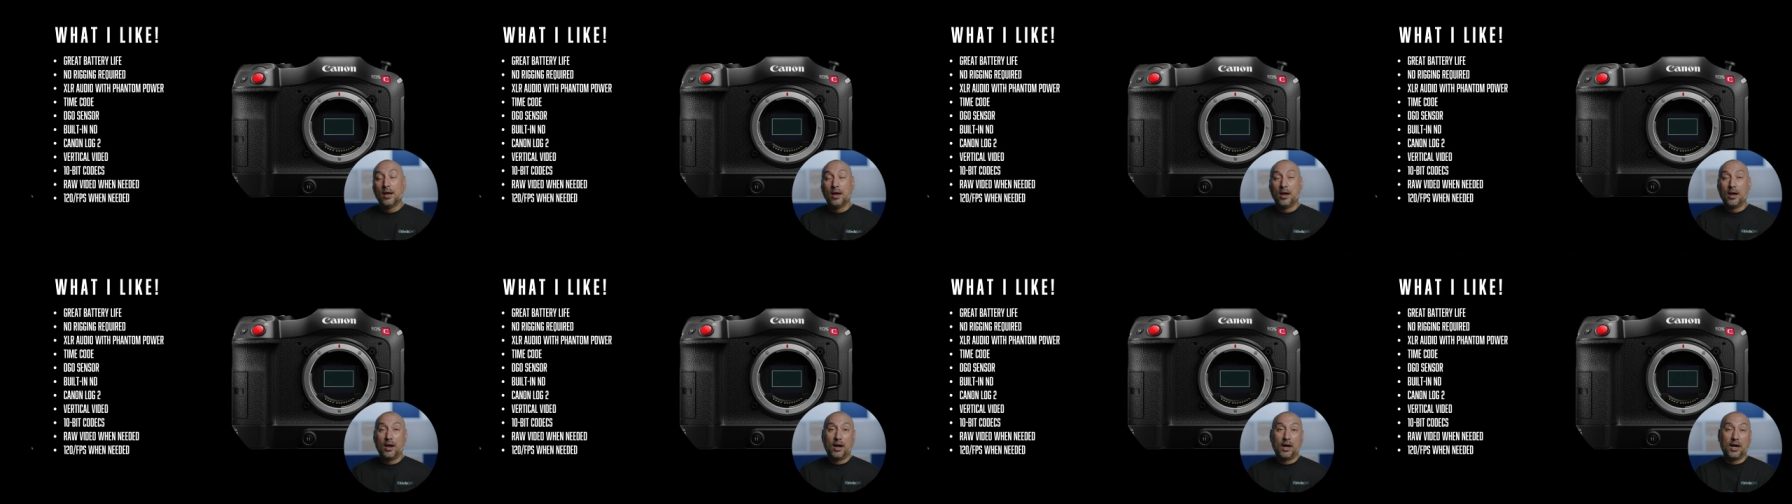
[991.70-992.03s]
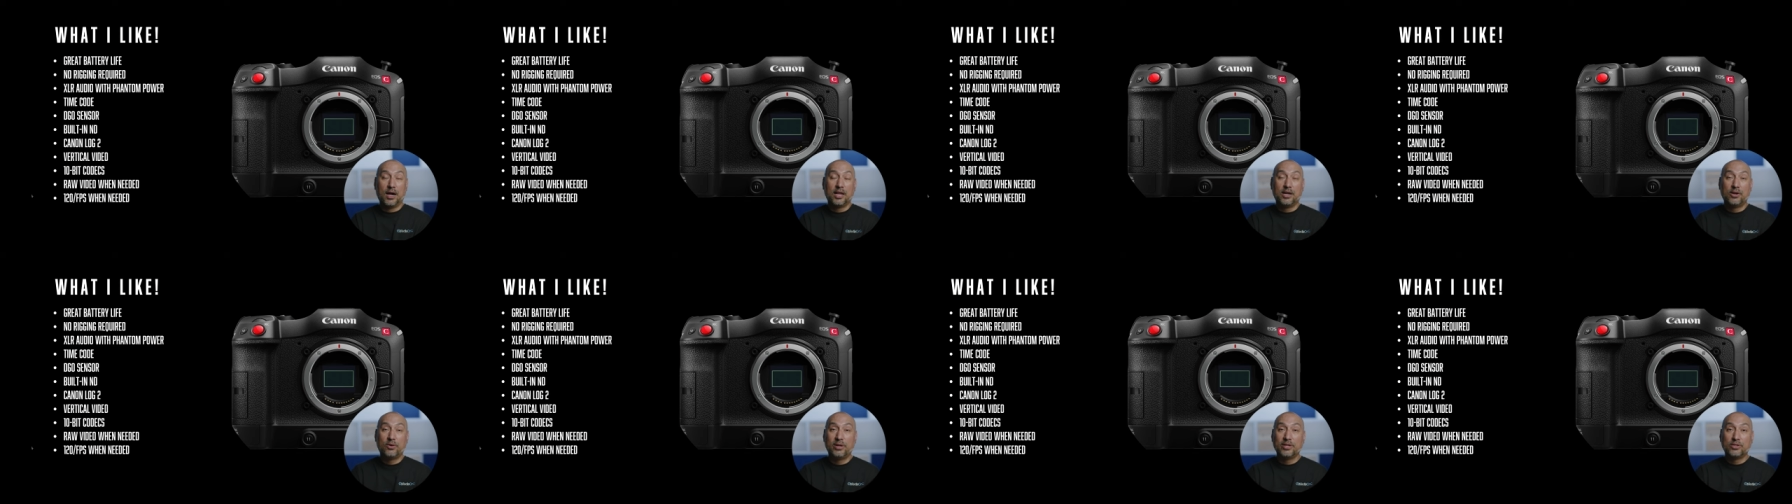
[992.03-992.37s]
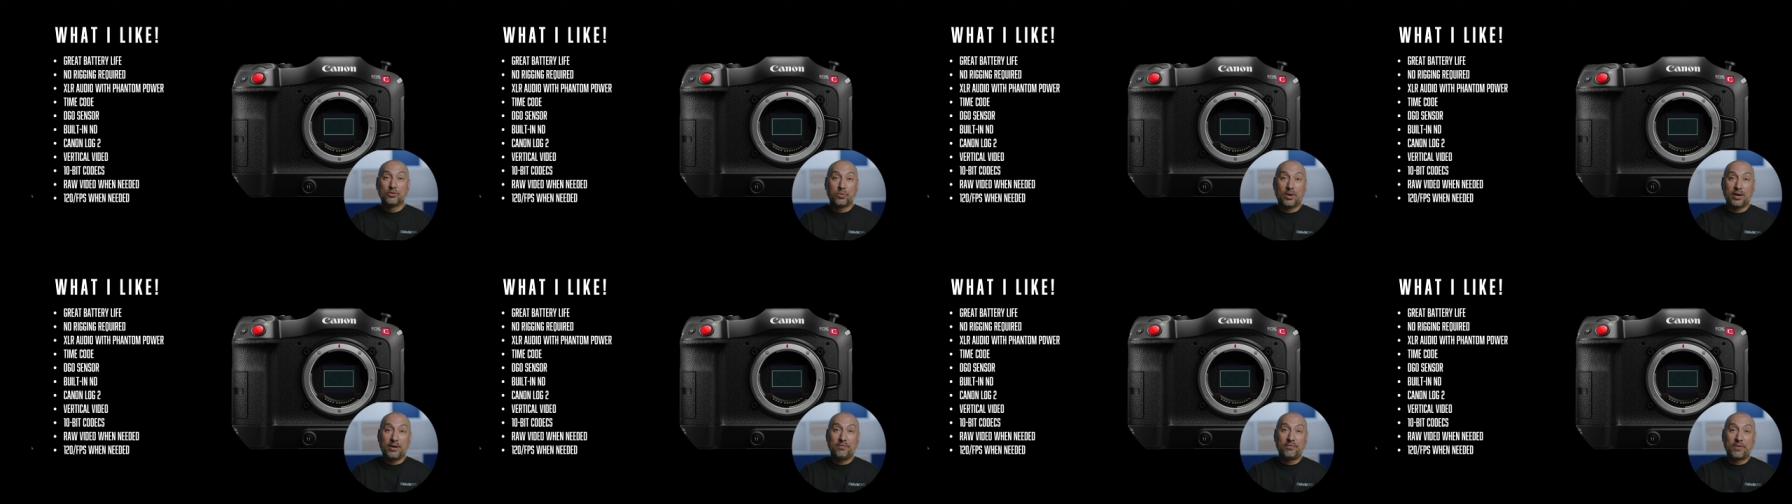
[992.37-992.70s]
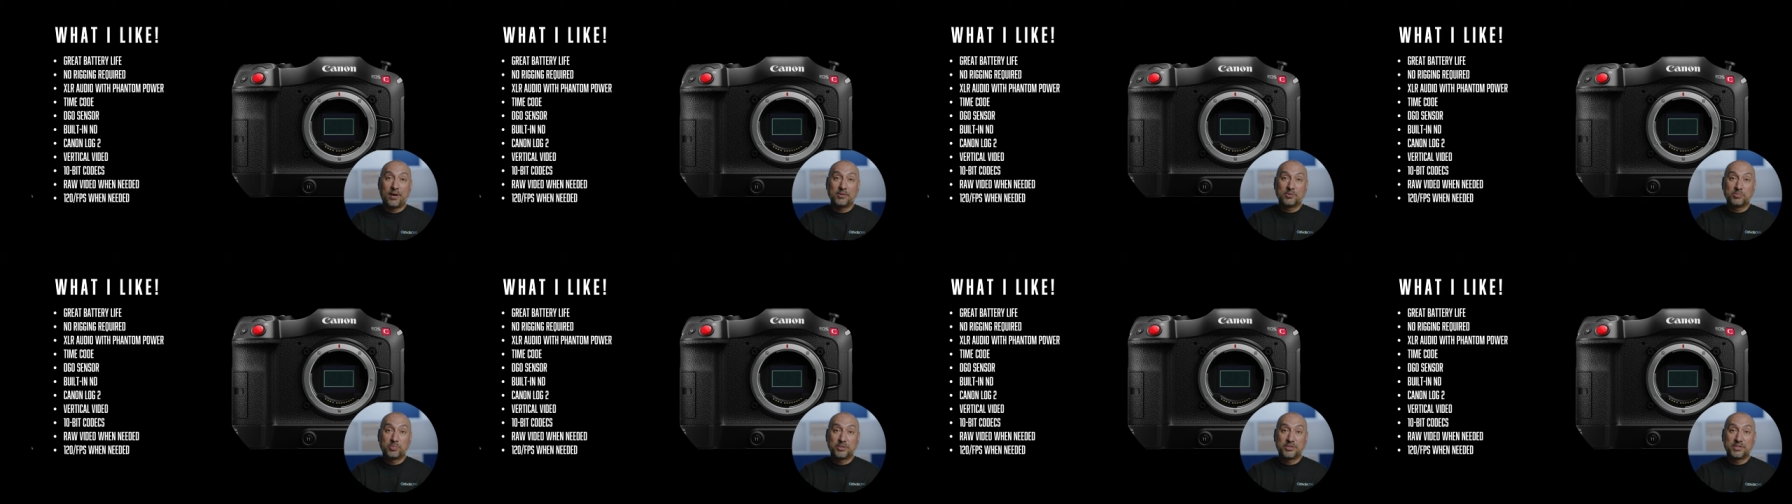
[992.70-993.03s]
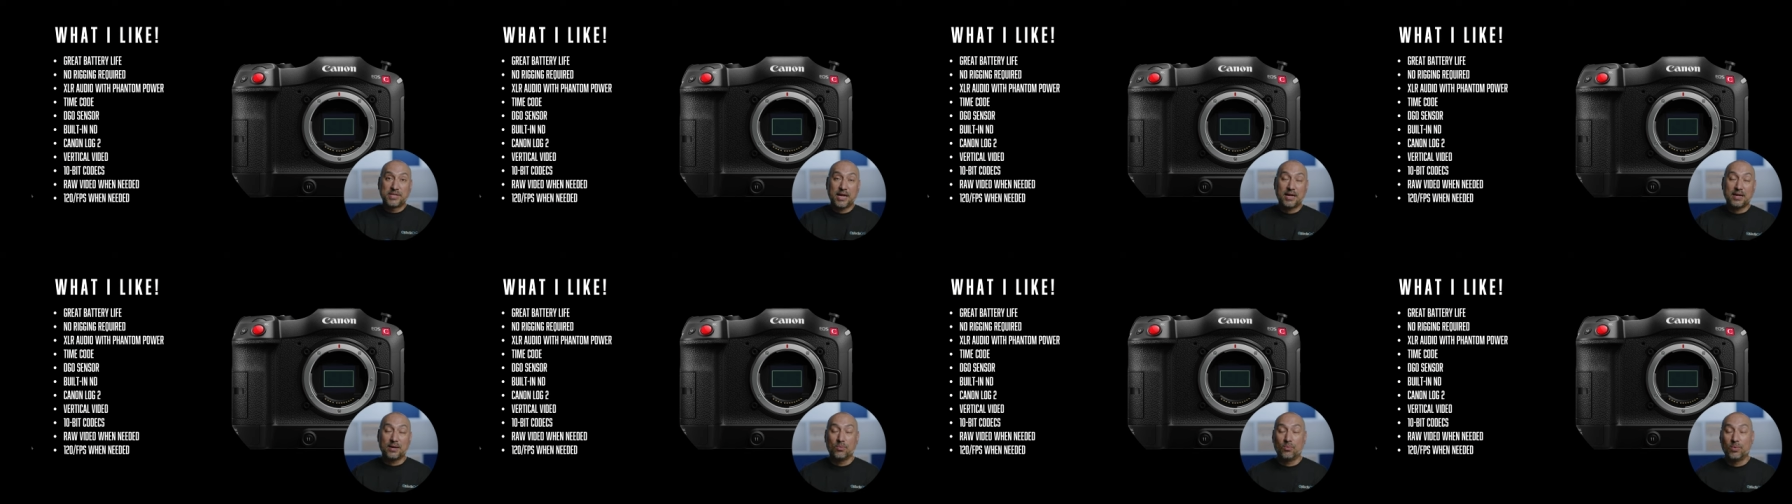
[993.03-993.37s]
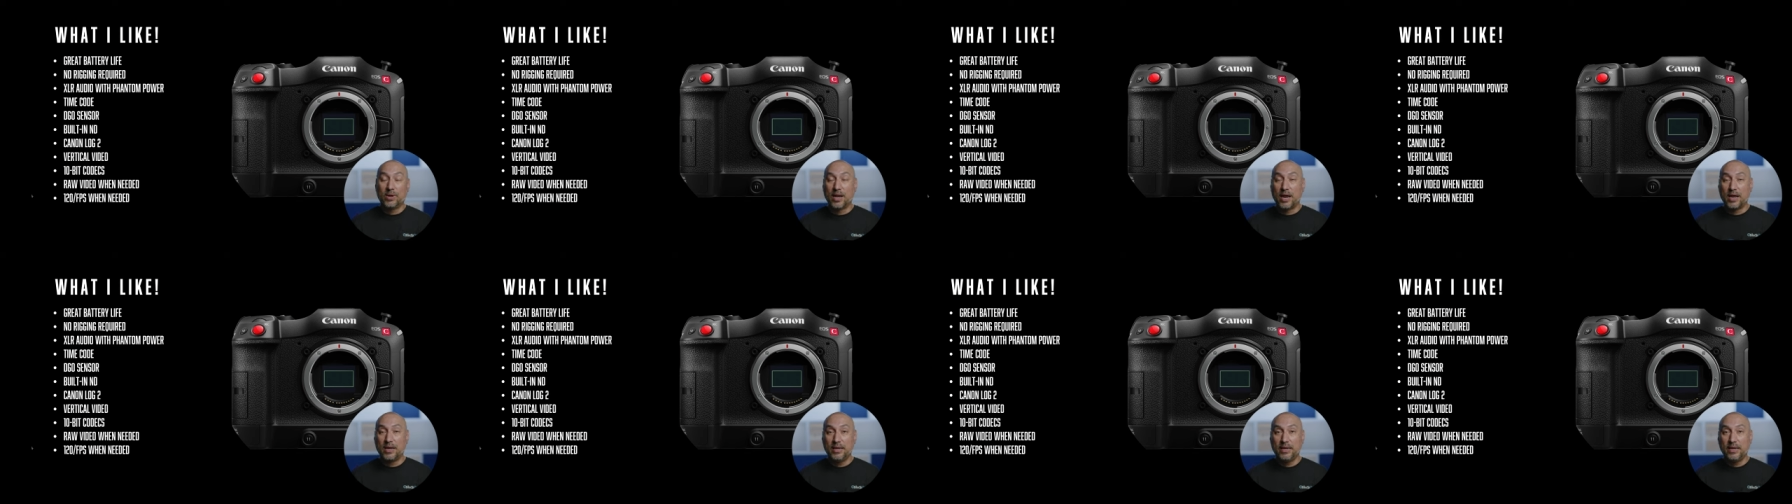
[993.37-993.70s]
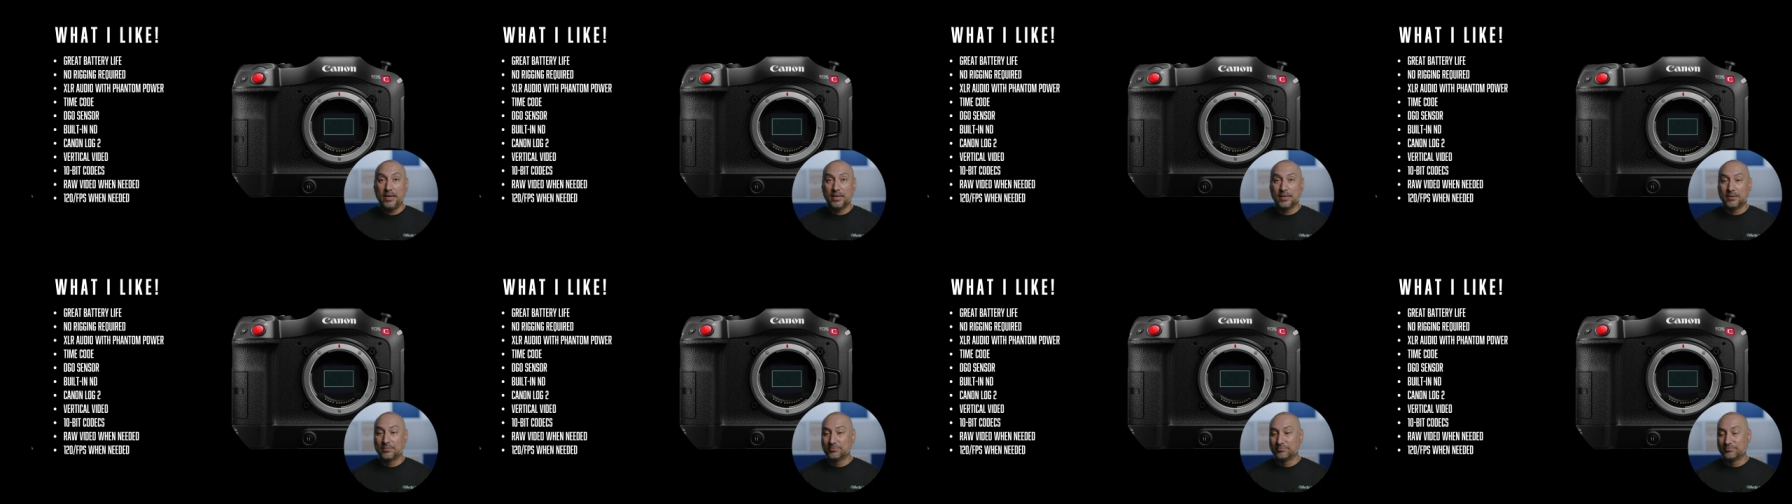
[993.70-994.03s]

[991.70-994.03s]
120 frames per second when I need it.